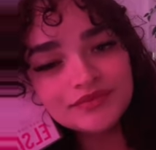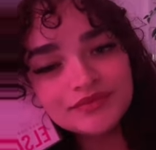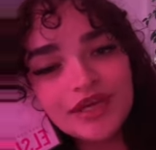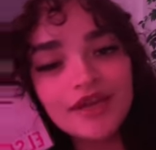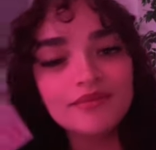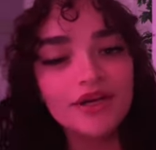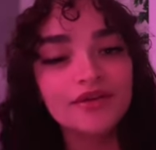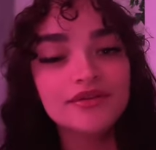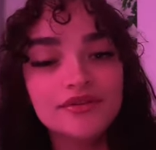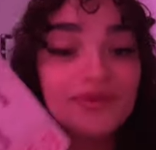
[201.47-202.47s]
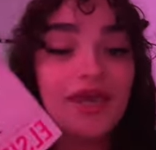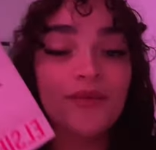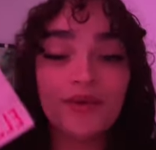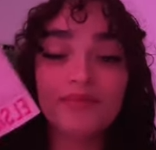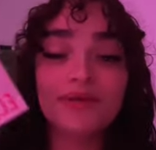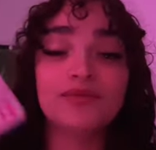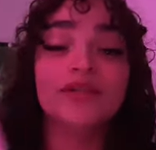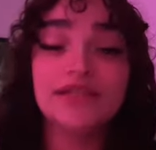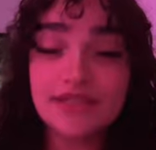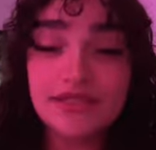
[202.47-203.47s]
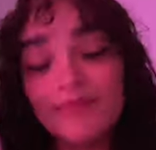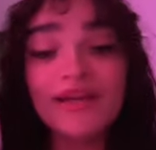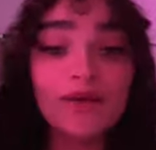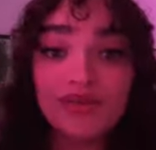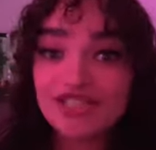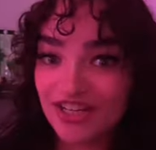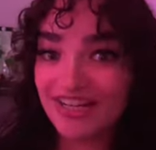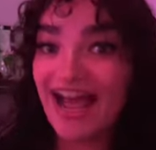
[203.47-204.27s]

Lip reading: Like bro, can we be realistic? But it was good.